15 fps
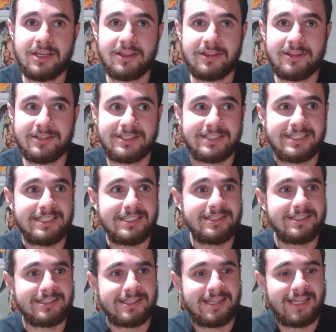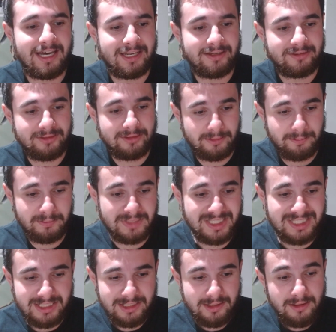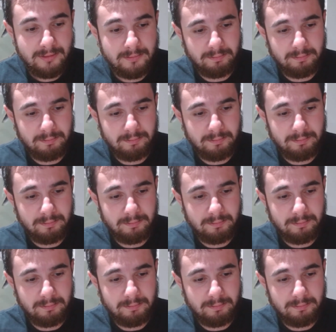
the scenes that to me